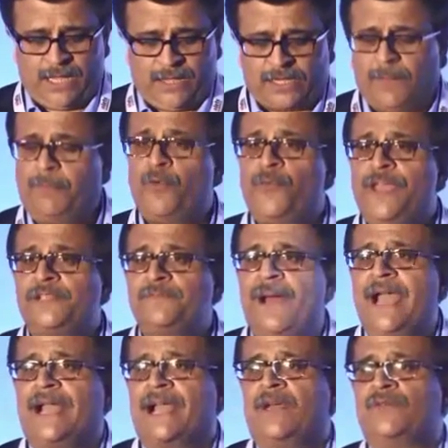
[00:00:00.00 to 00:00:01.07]
A couple of weeks
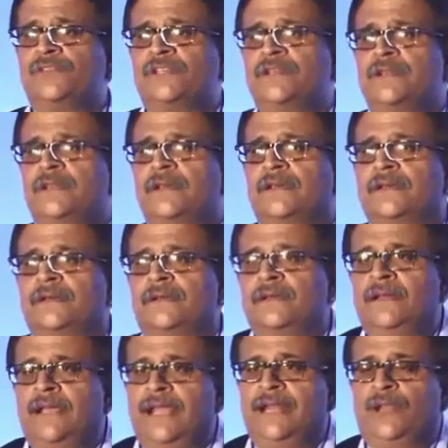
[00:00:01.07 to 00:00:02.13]
back, I was in, uh,
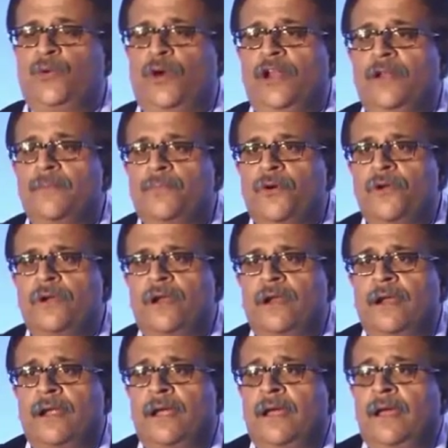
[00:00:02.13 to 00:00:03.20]
in Kuala Lumpur.
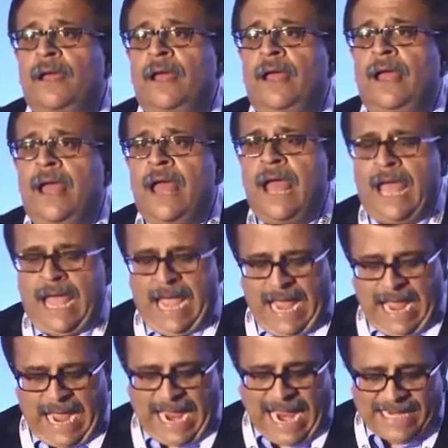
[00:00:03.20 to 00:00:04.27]

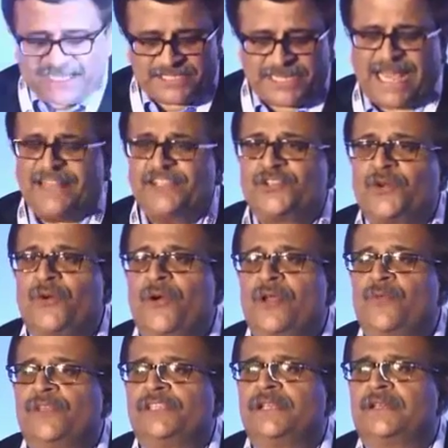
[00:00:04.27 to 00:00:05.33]
I had the chance to go
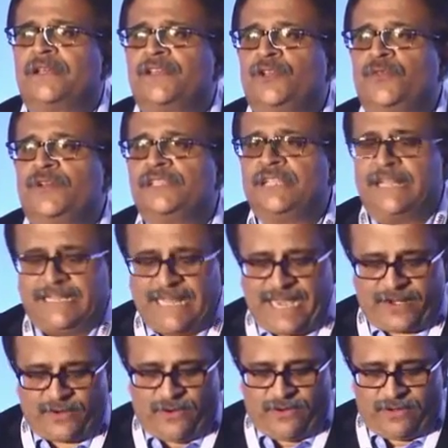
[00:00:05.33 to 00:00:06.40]
and visit a university there
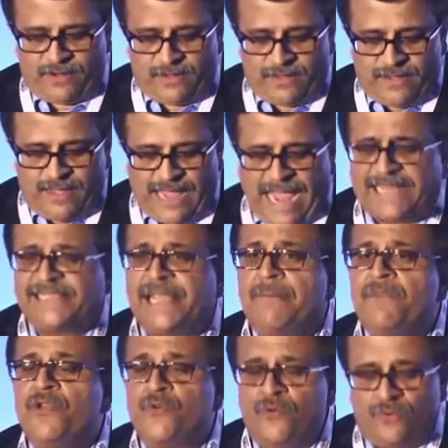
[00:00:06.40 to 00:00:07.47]
called
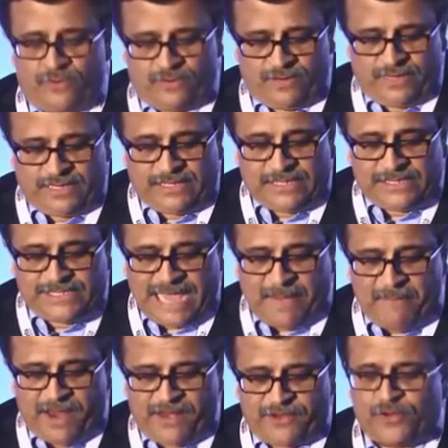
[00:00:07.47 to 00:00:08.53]
XMU,
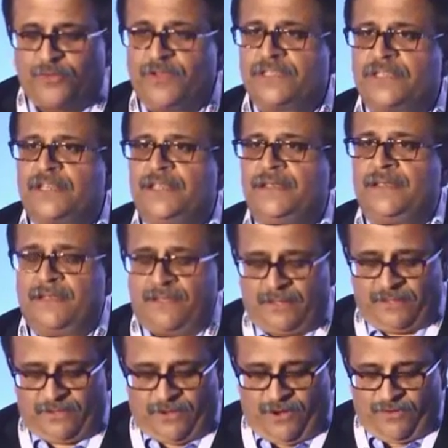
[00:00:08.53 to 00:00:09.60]
Xiamen University
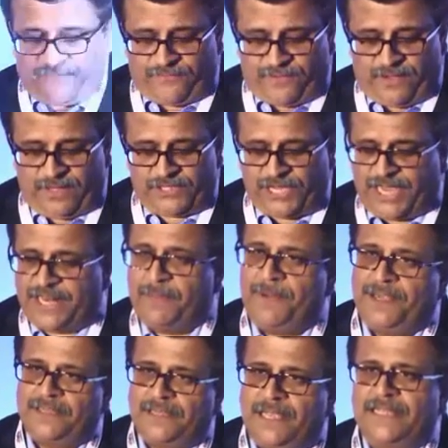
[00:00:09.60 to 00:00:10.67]
of uh, China,
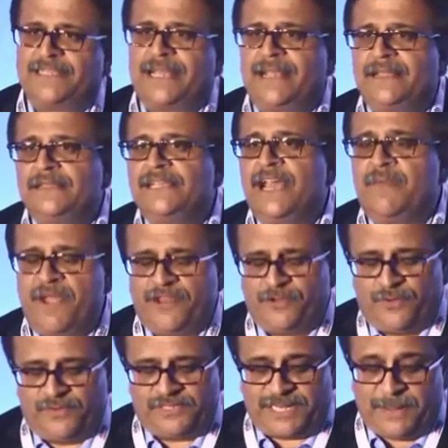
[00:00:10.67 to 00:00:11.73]
but it's Xiamen
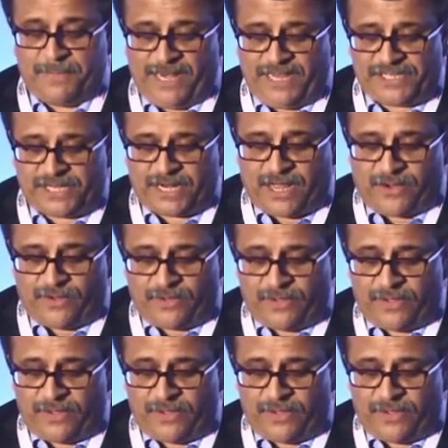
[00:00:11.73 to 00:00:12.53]
University, Malaysia now.